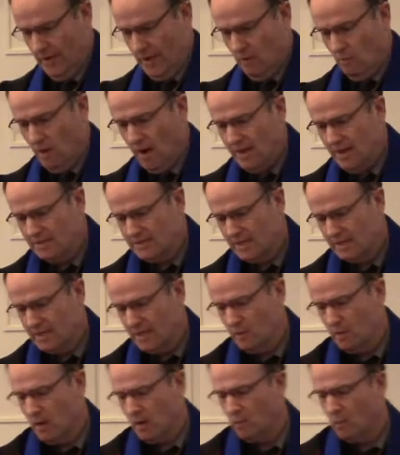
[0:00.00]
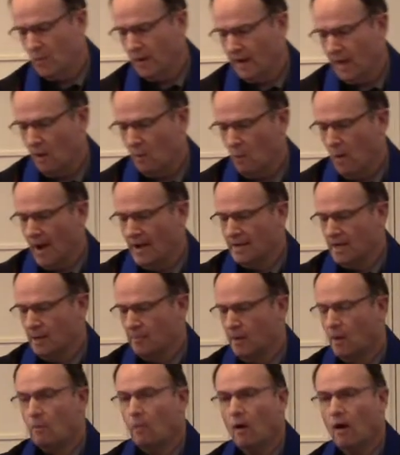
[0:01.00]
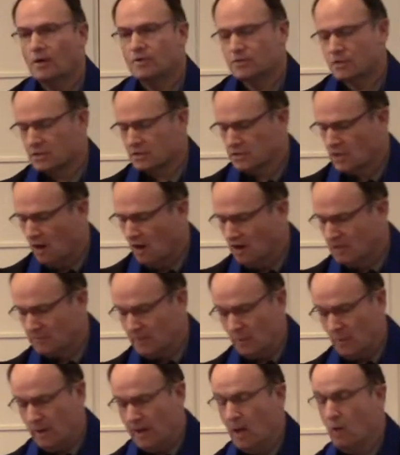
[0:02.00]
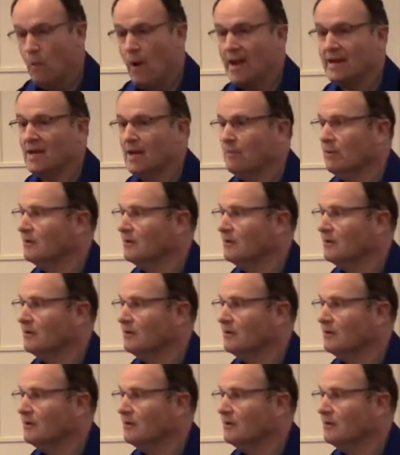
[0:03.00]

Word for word: Why is it that when I wind up a watch, it starts, but when I wind up a